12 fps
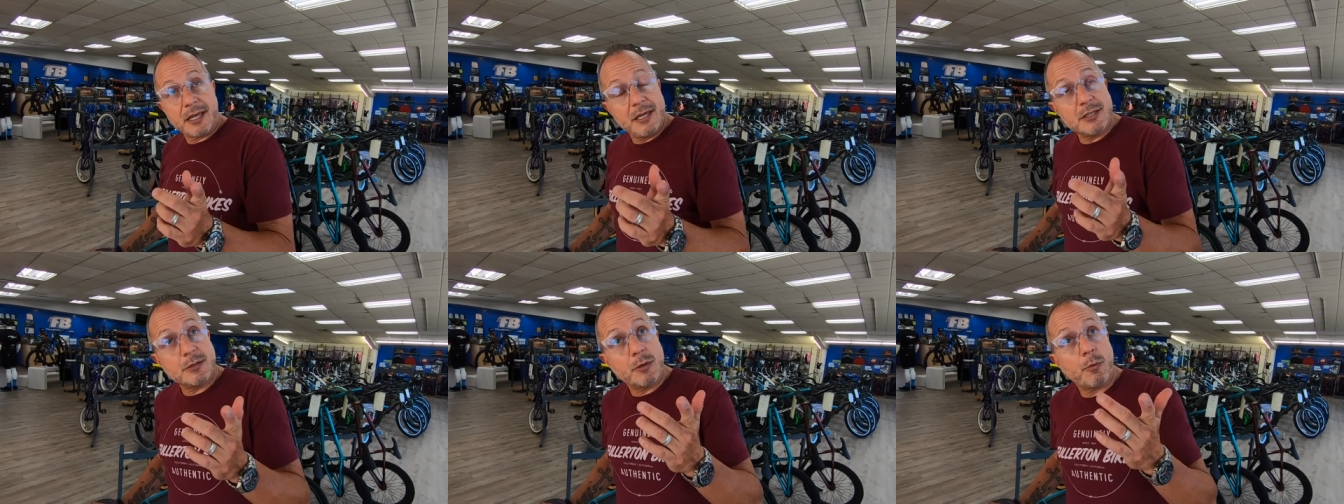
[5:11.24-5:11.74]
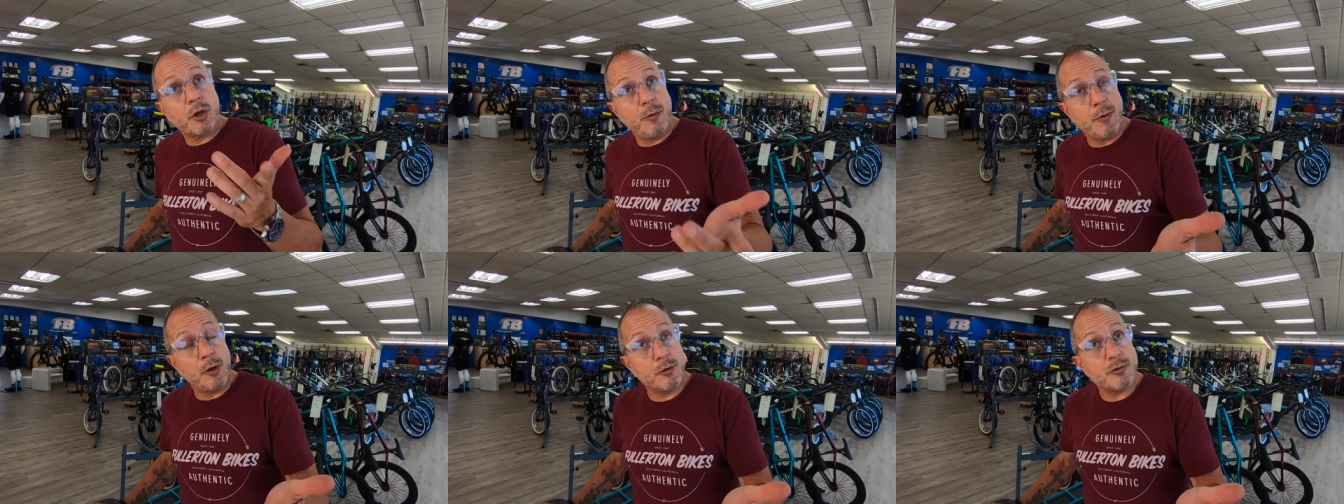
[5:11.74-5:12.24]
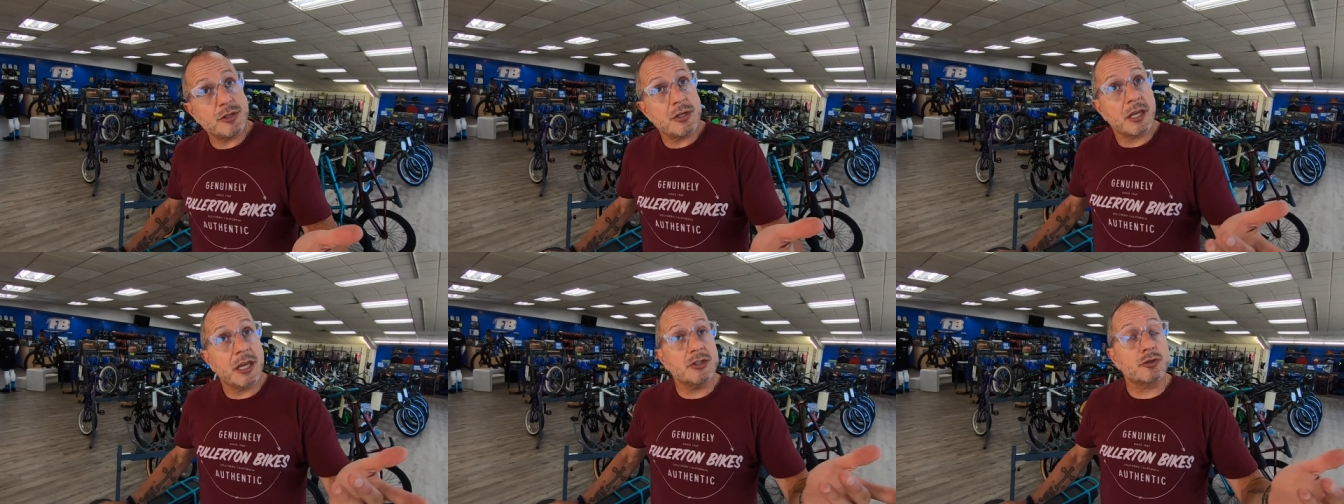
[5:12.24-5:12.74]
thing is, commuters,
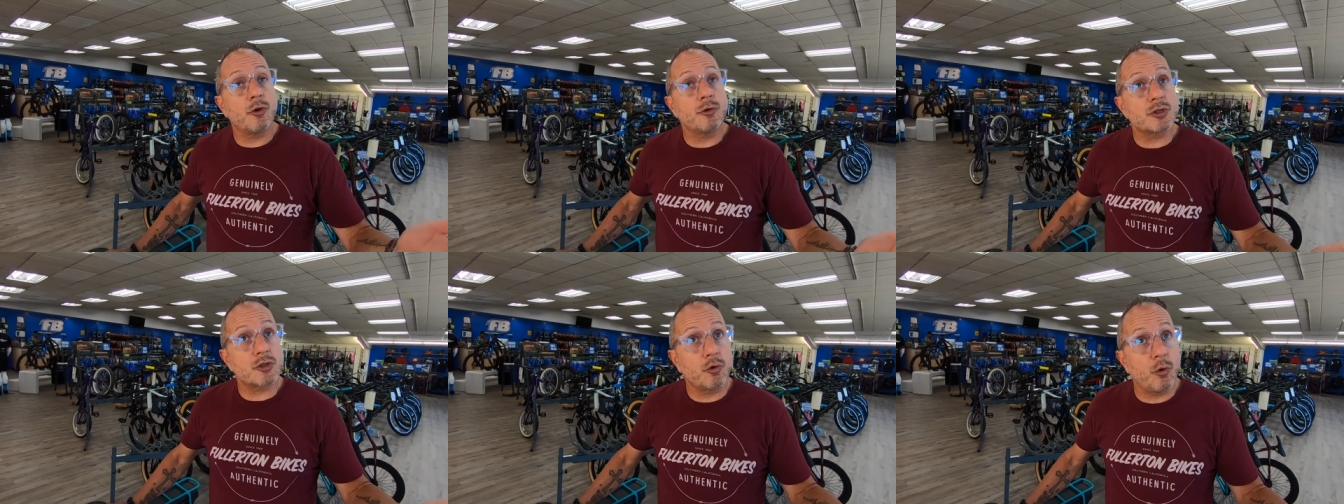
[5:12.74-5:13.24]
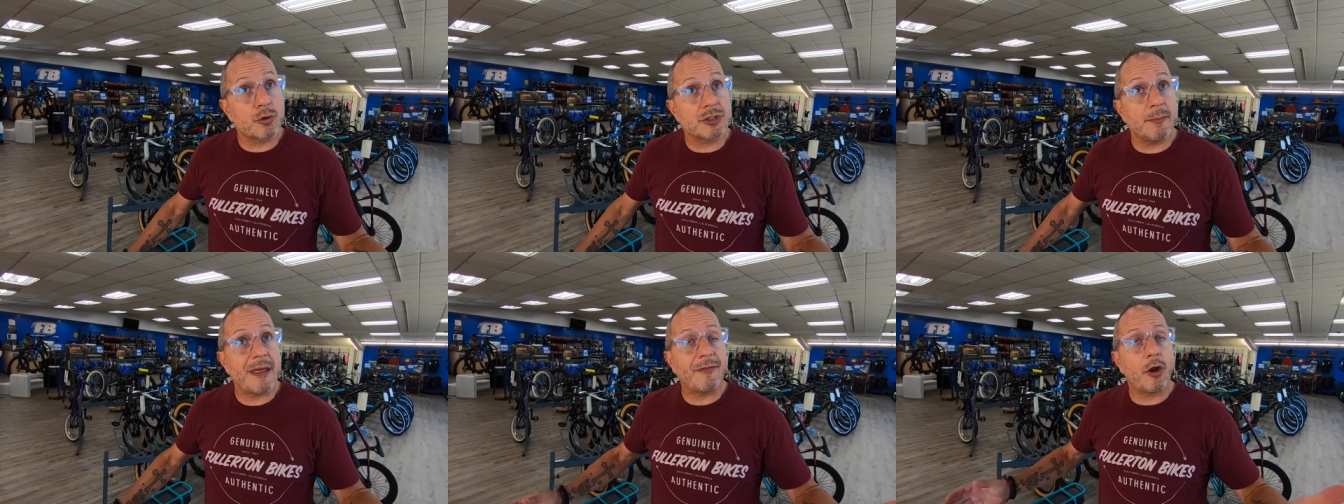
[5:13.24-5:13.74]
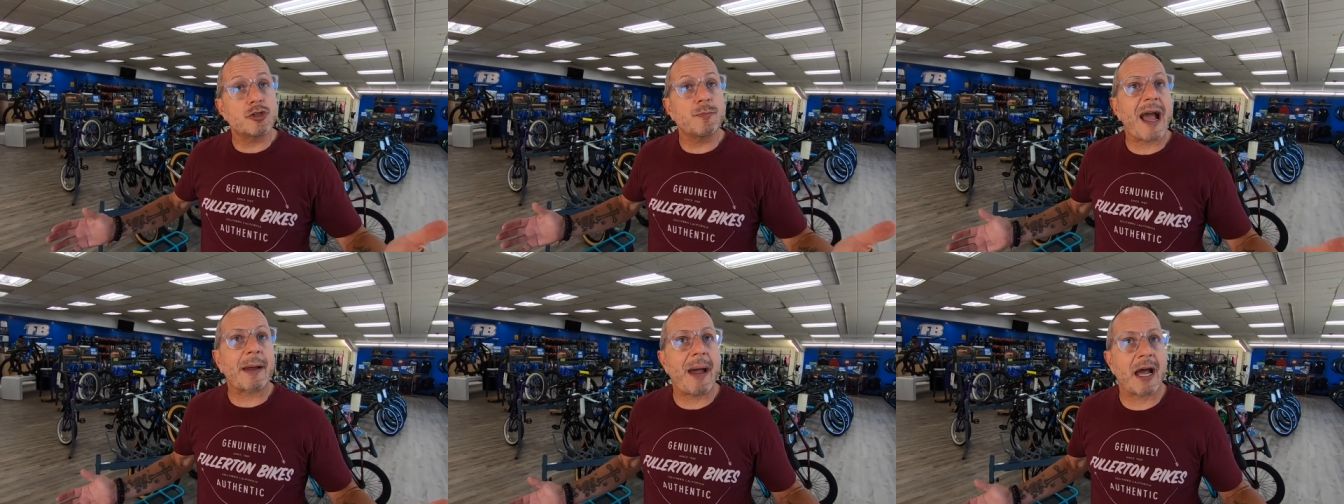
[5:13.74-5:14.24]
kids are going to school or something, they have a large
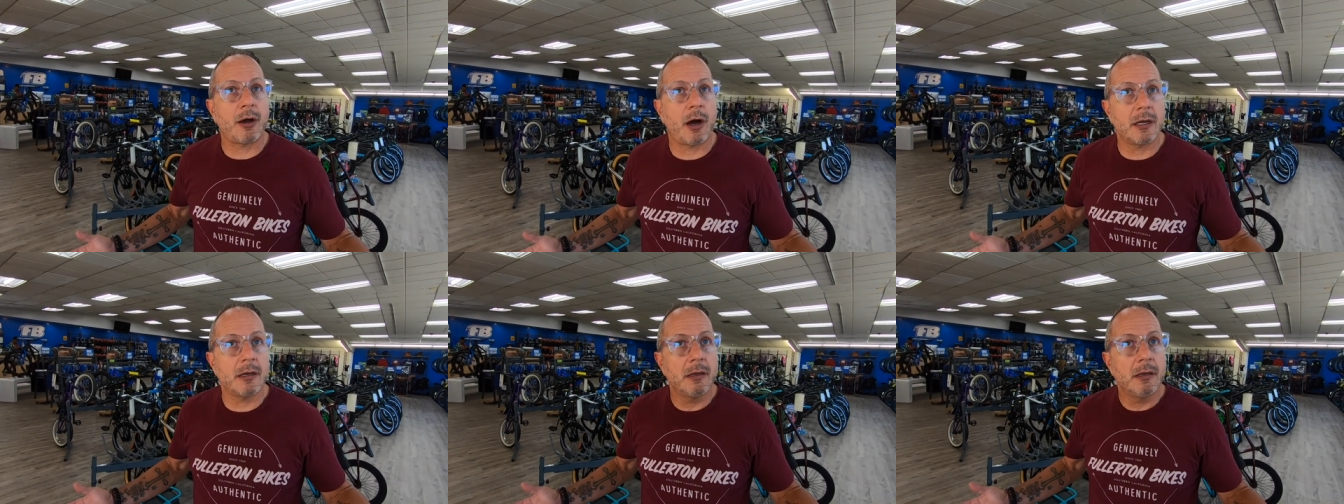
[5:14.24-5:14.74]
backpack on.